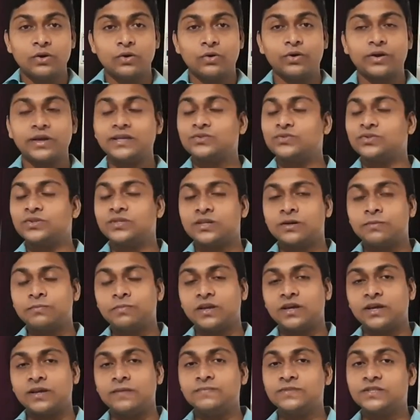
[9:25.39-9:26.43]
okay, so
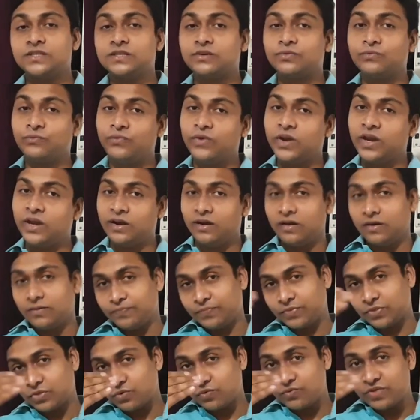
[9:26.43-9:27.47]
sometimes the
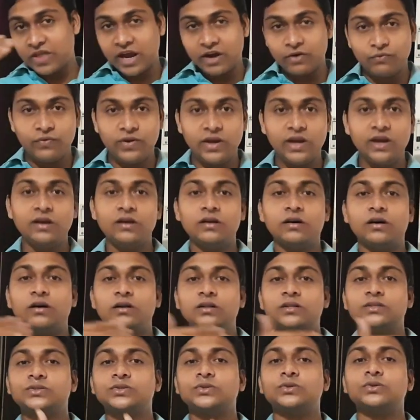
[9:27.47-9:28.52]
wind, to that wind
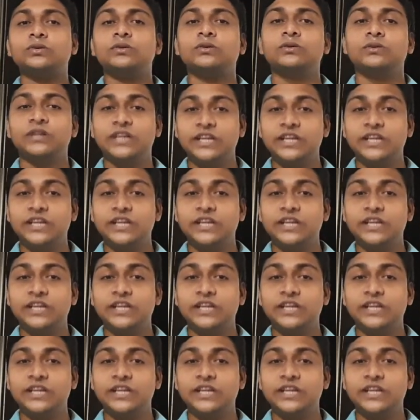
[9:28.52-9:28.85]
also,